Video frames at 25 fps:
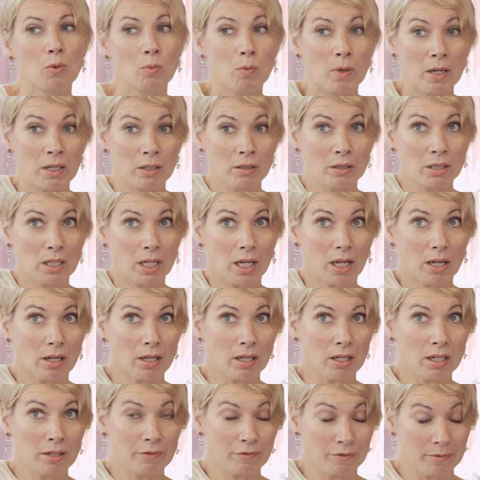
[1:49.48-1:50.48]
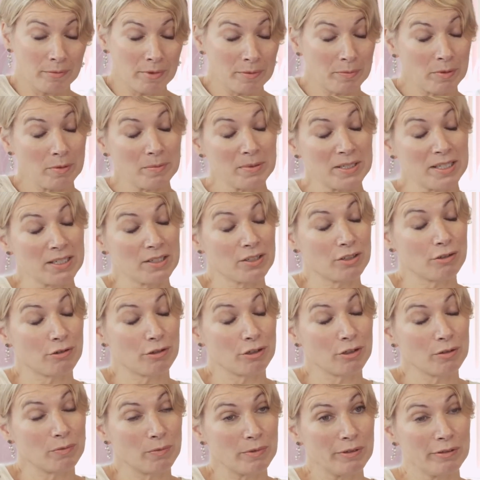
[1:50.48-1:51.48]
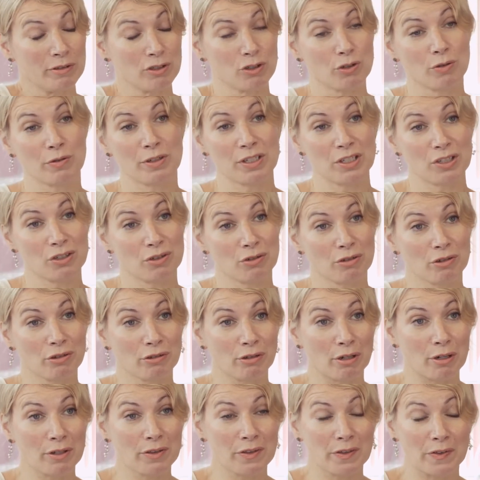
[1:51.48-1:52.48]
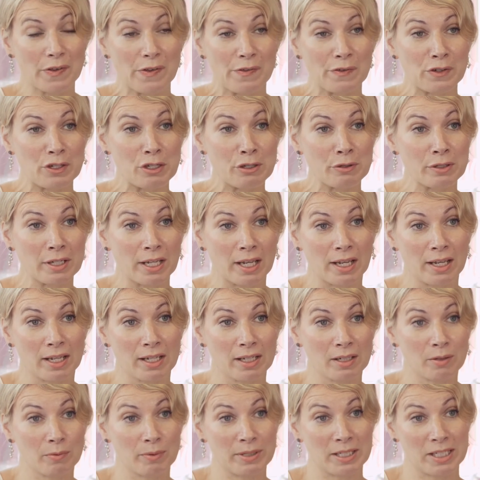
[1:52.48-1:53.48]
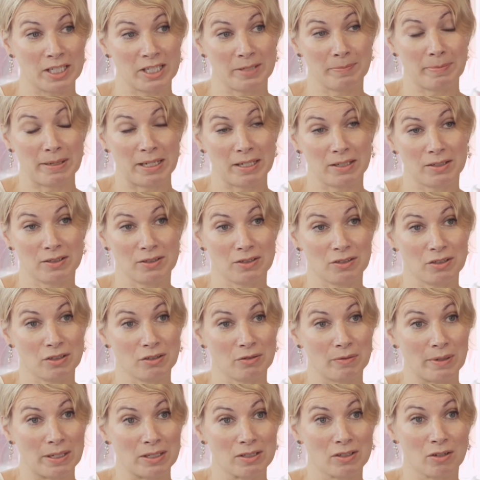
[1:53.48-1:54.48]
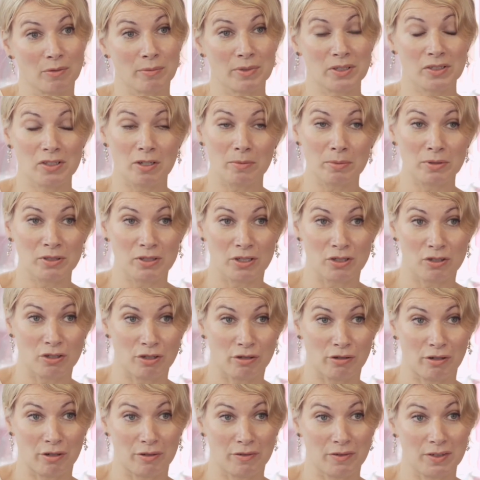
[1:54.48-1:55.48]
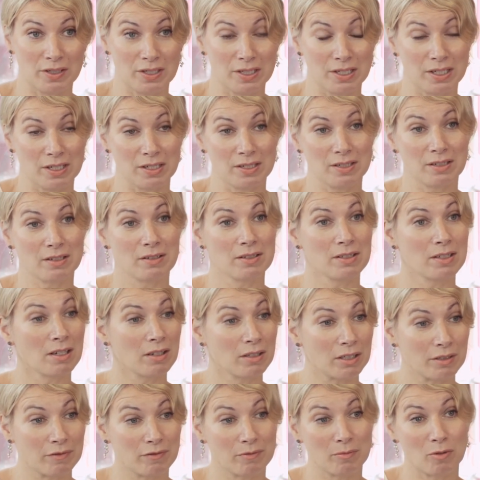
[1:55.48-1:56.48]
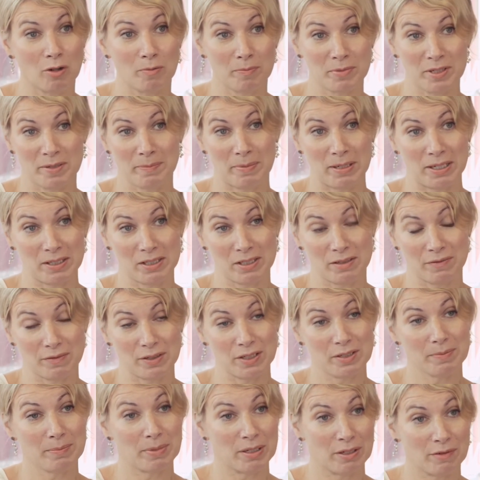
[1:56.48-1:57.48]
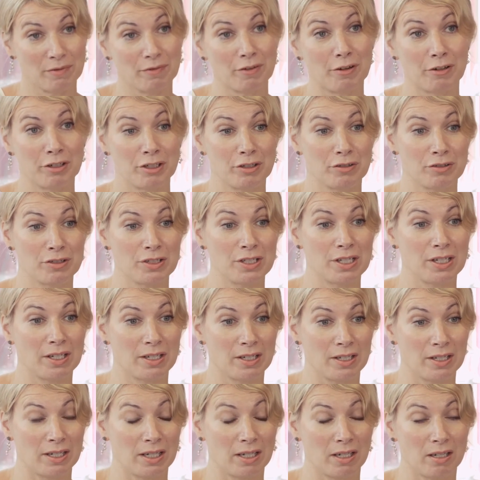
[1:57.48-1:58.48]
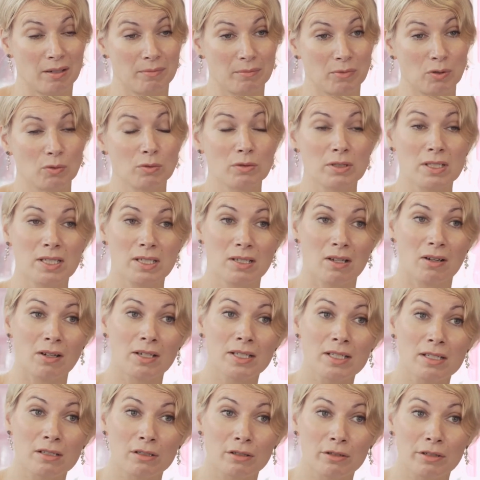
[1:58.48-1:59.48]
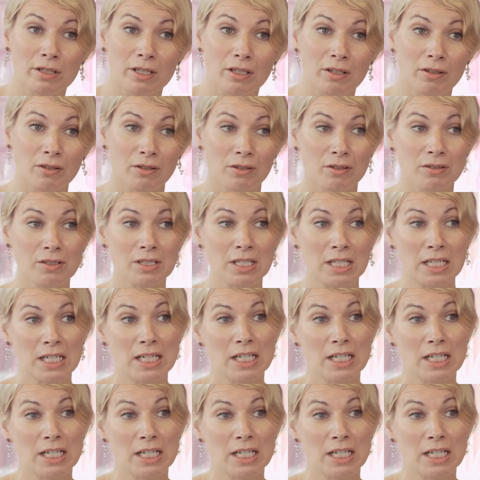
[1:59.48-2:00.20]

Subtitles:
Well, from the publicist group, we're enjoying strong growth, and in the UK we expect to end up with double-digit growth this year, so certainly from our perspective it's been a very good year. All the signs are looking good.